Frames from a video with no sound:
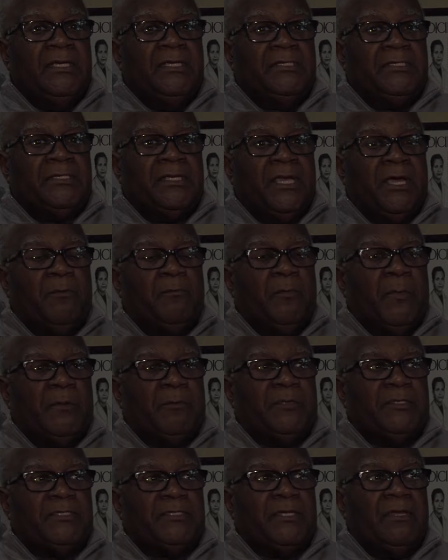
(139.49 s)
to help
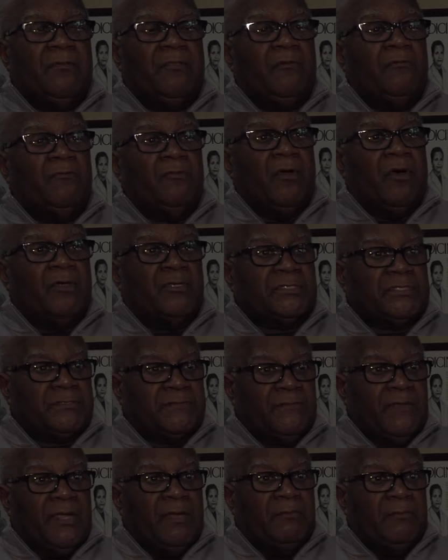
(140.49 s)
members of the Ross
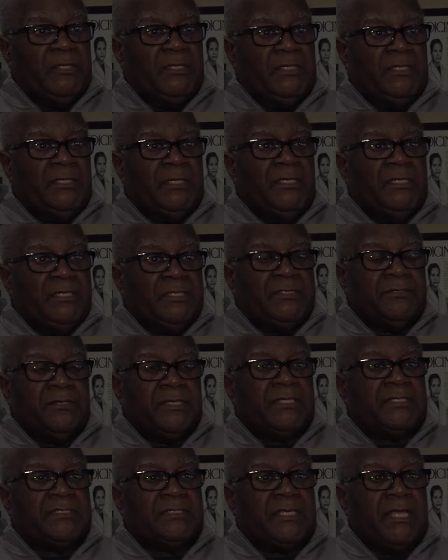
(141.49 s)
family to
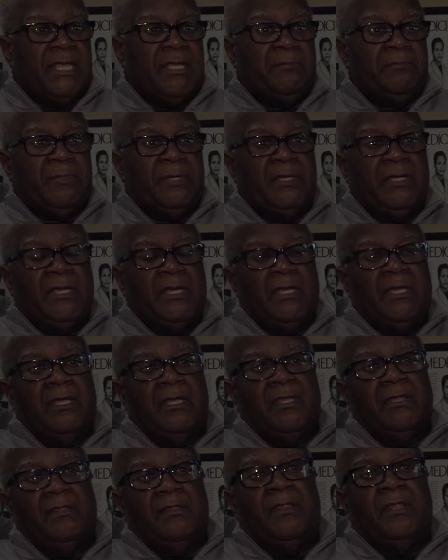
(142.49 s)
escape
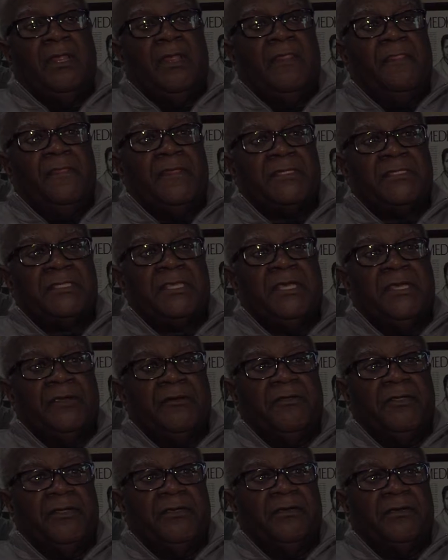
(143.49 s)
uh, this
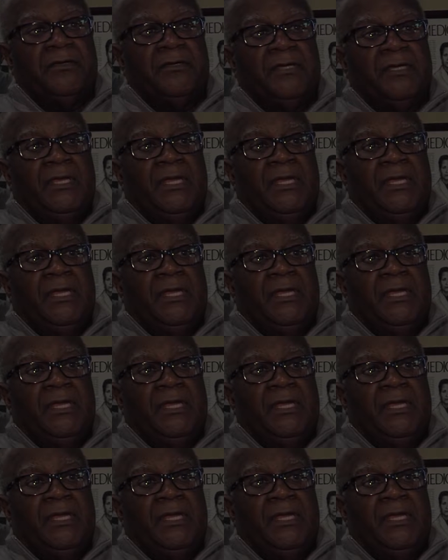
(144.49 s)
area.